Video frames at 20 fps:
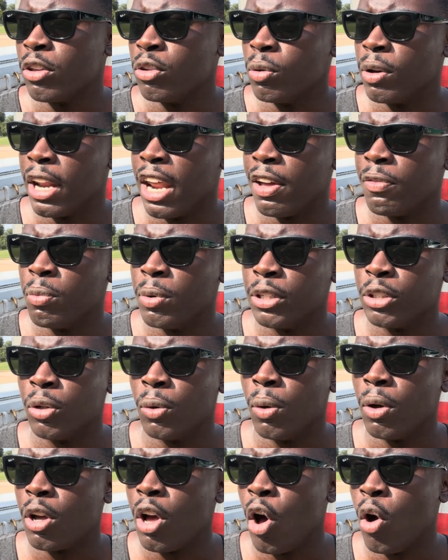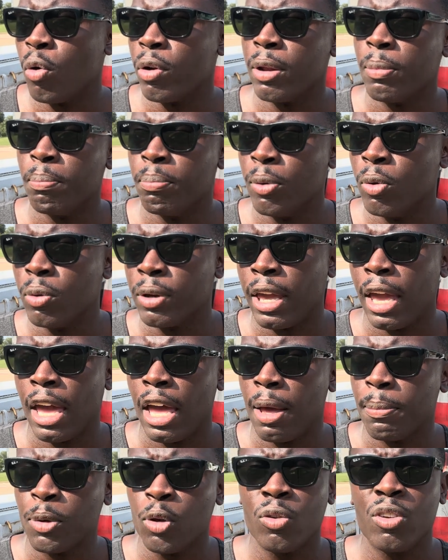You could have went to a coding boot
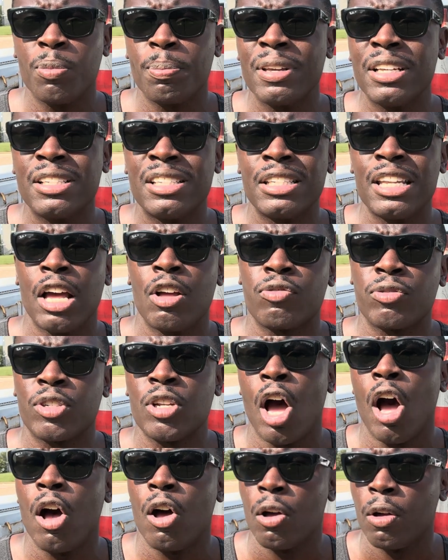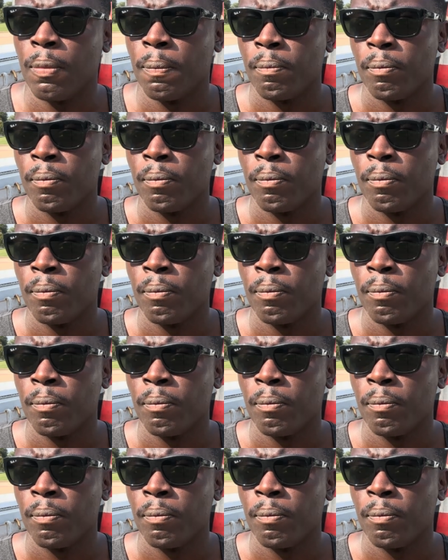camp. You could be self-taught,